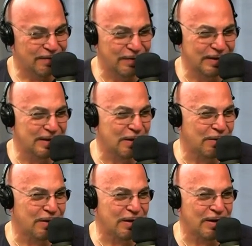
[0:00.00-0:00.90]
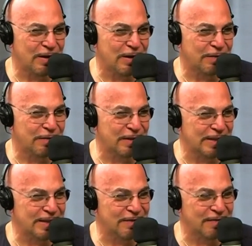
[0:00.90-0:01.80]
For the, you know, in, in honor of the
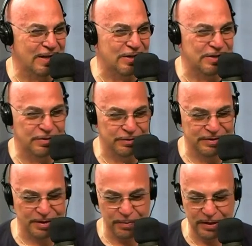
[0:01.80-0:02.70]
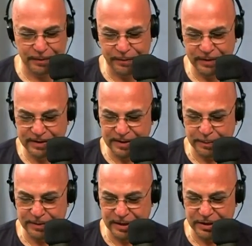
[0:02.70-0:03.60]
League of Nations or something,
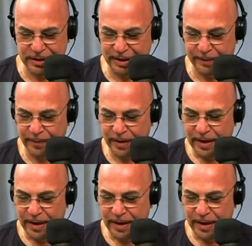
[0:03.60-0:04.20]
some such thing.